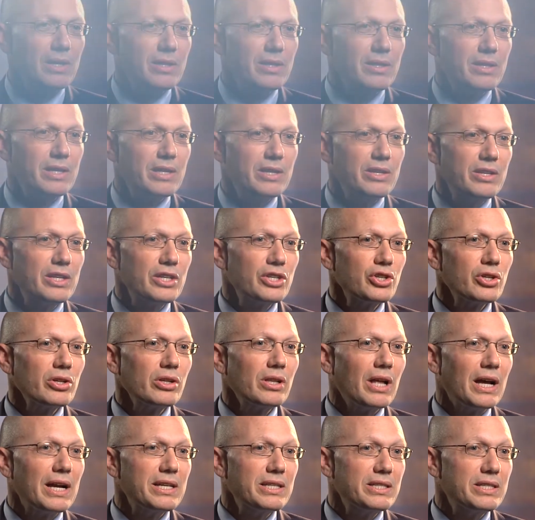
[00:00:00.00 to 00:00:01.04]
The
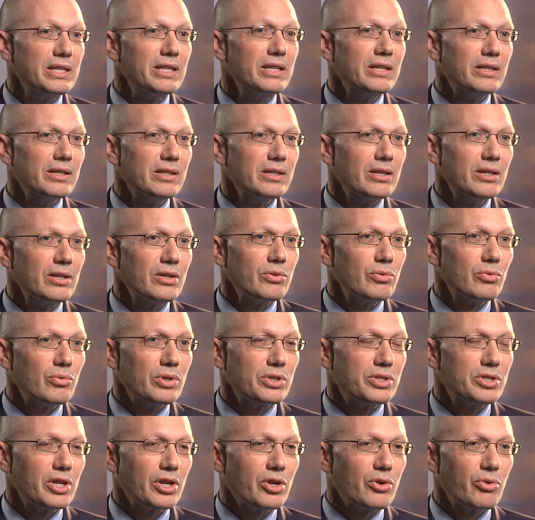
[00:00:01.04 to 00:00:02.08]
initial idea
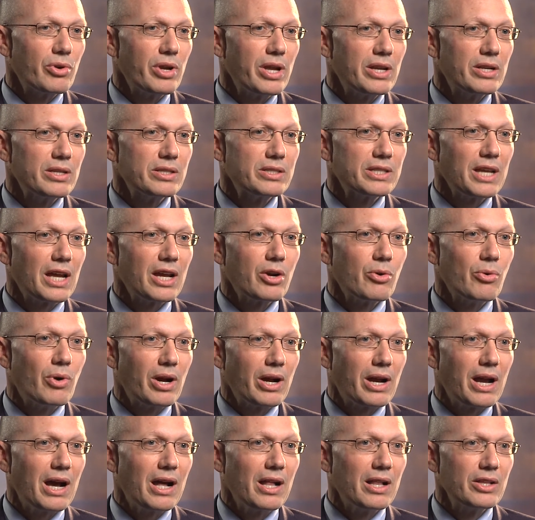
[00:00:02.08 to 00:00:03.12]
was to create a
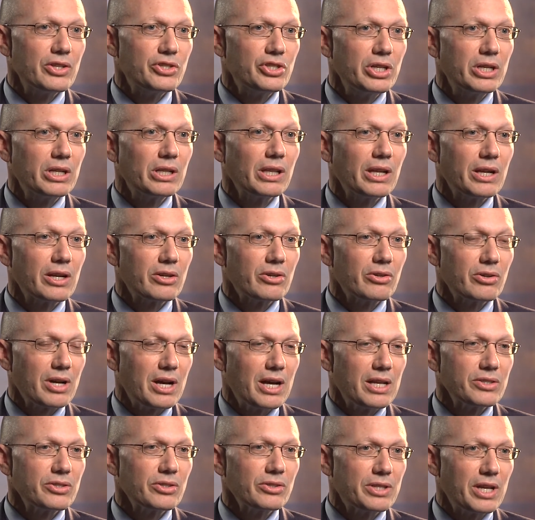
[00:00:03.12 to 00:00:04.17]
psycho-oncology clinical
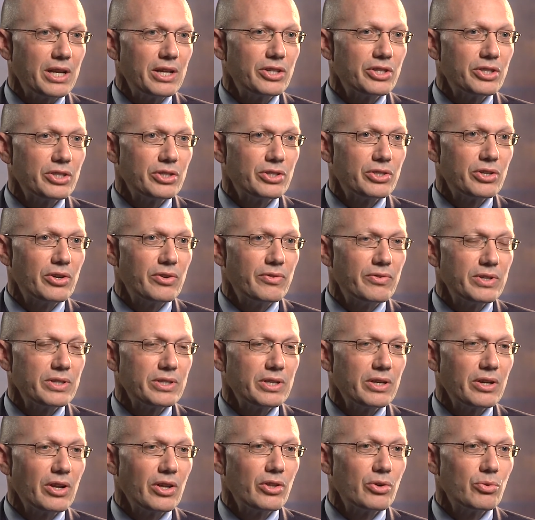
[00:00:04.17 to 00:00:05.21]
consultation service.
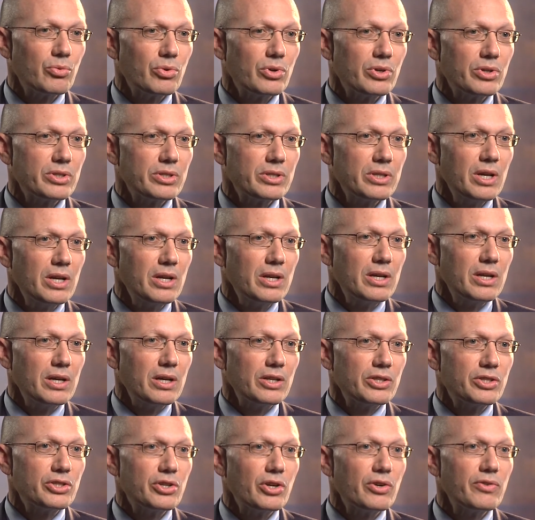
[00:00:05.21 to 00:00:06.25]
In other words,
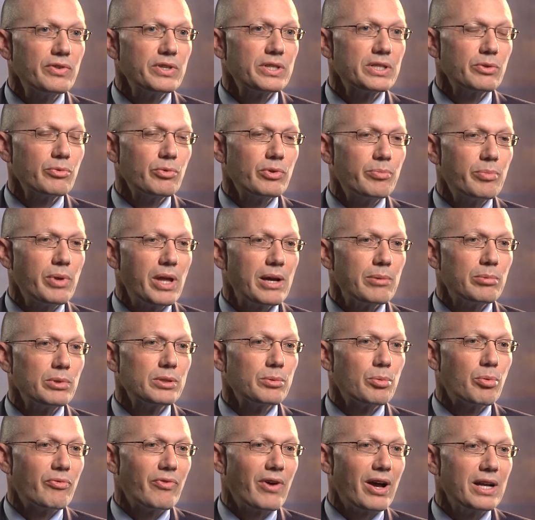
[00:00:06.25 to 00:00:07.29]
a service that would be able to
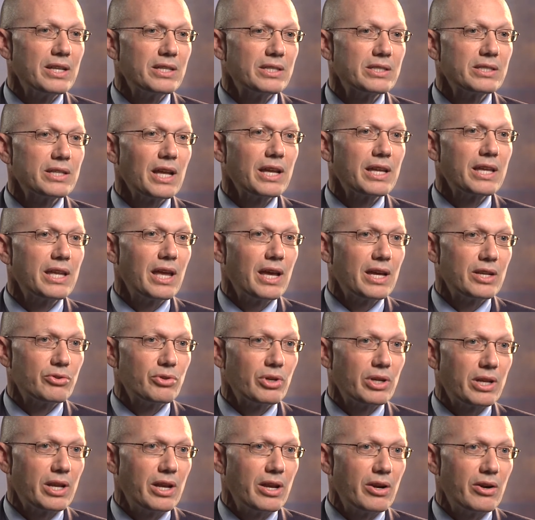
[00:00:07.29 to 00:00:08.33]
provide
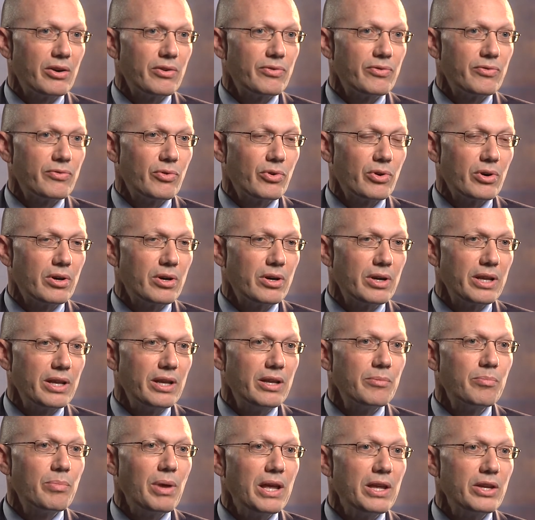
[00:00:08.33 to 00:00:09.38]
psychiatric care for
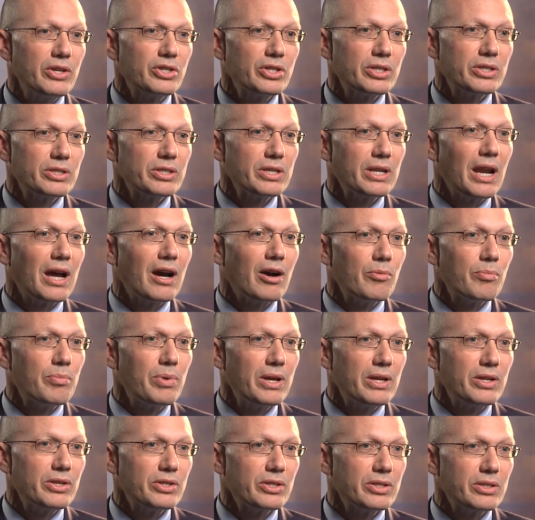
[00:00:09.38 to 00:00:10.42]
inpatients and
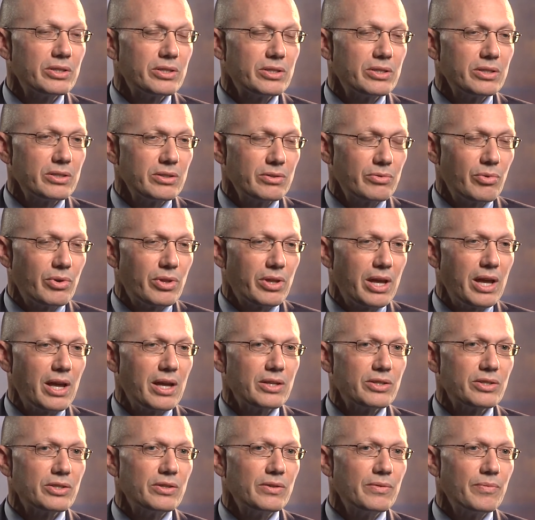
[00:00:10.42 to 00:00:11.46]
outpatients with
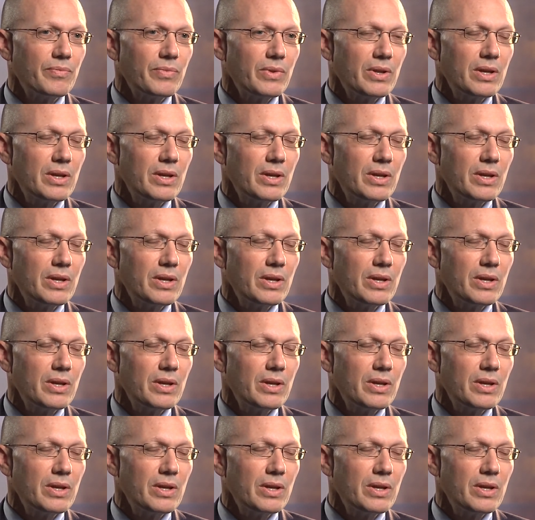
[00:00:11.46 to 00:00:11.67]
cancer.